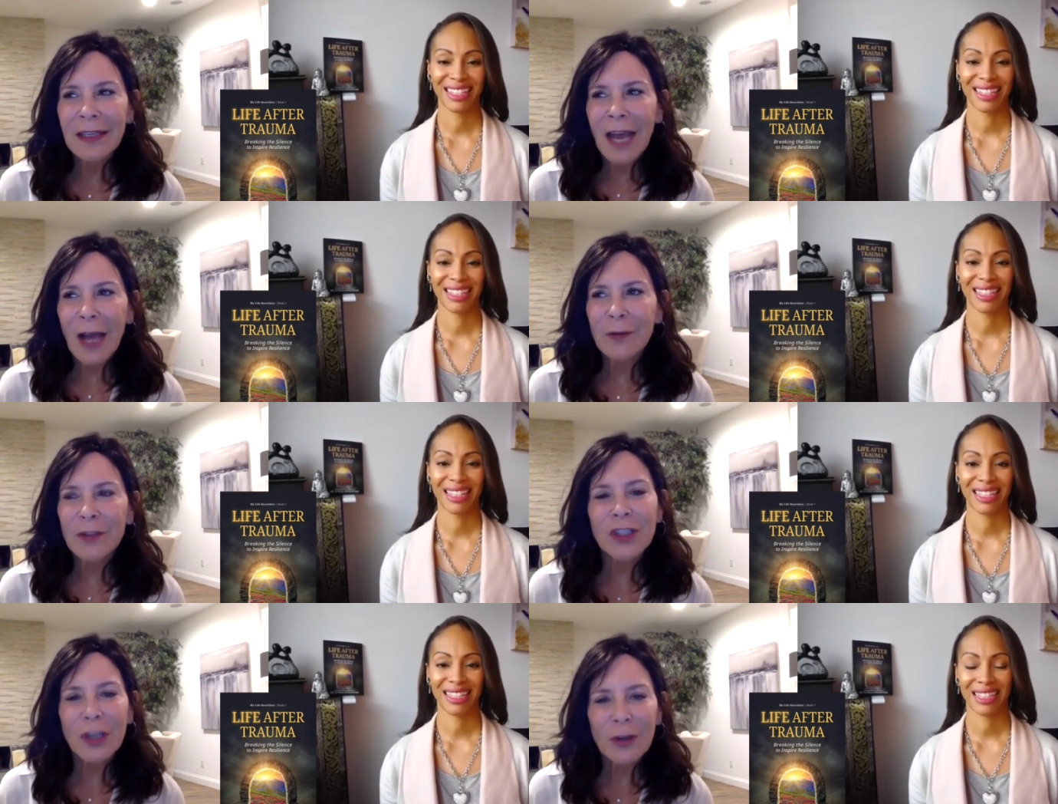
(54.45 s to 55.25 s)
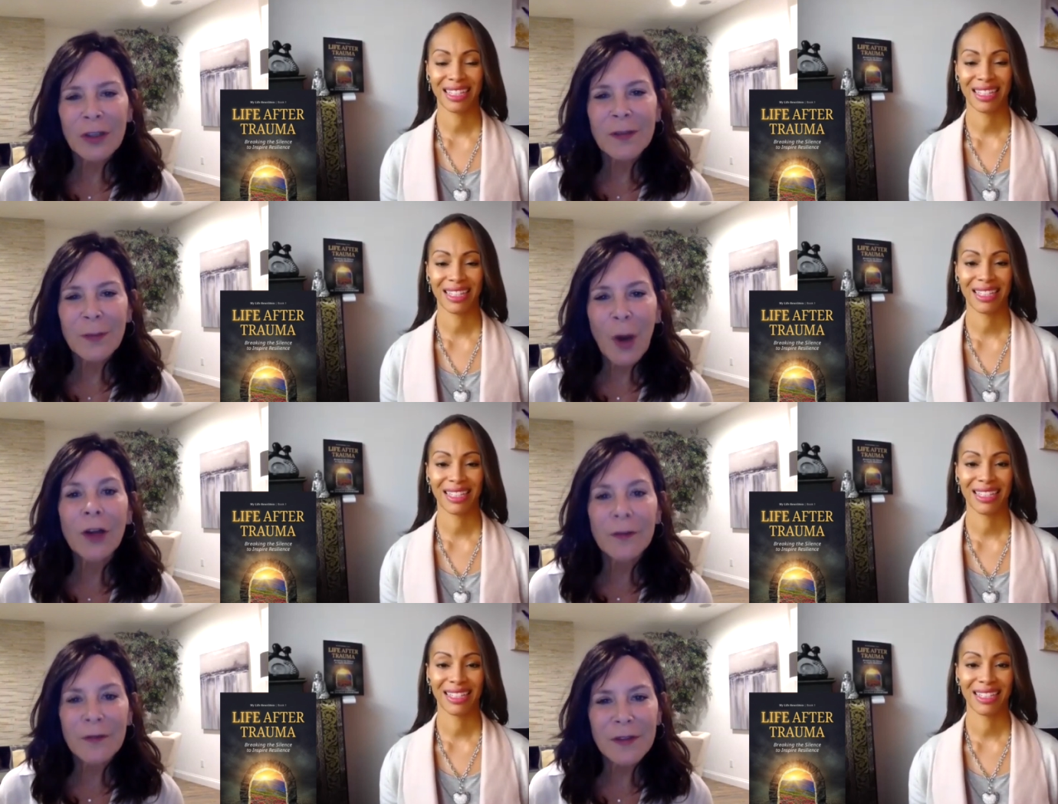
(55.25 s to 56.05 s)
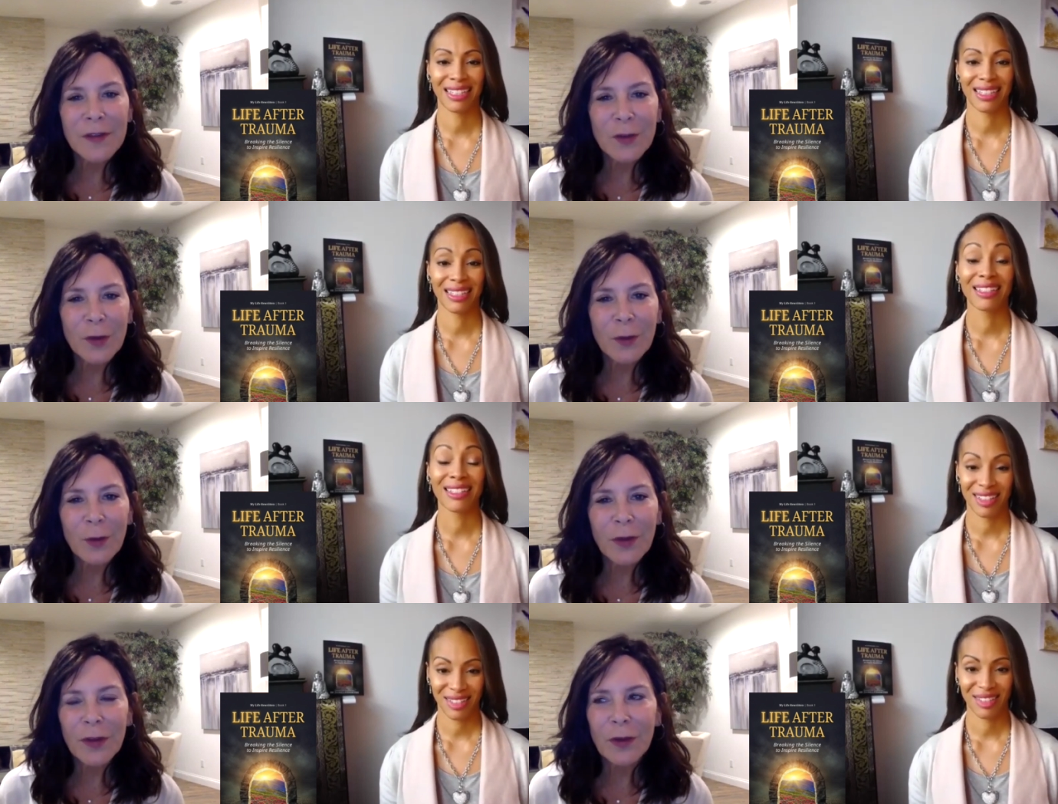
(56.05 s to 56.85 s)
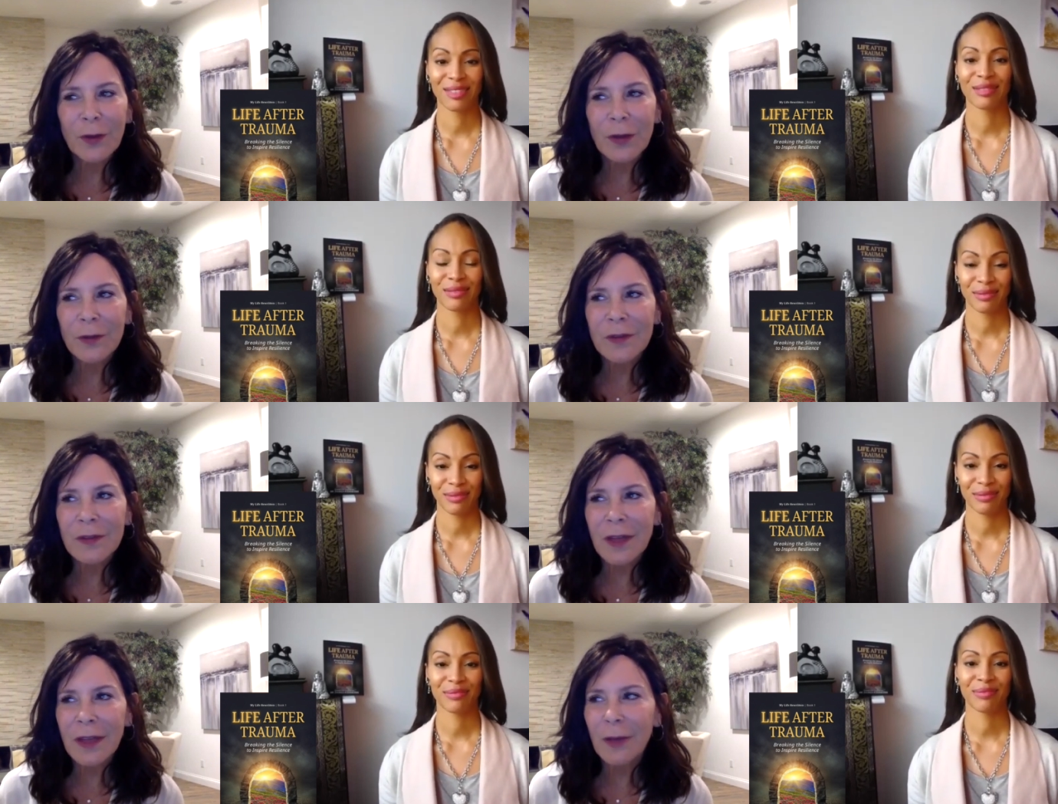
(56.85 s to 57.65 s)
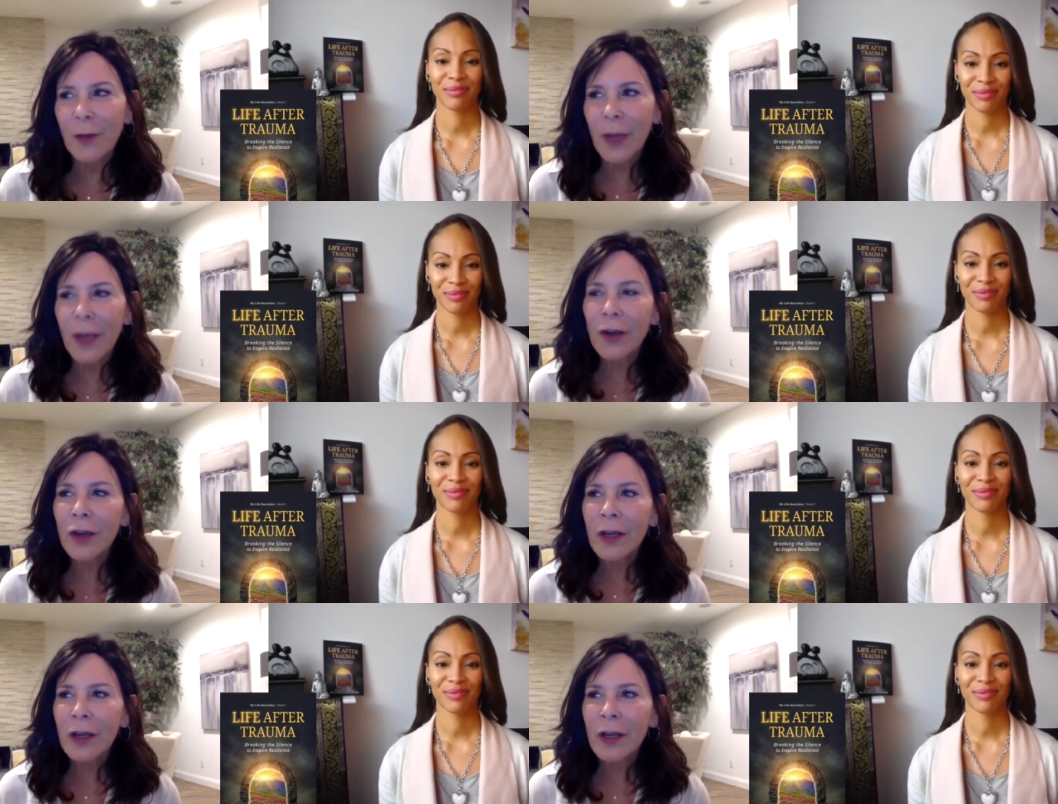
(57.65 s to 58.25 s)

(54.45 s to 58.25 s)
Speaker 1: I was sharing part of this story with you, and I was like, I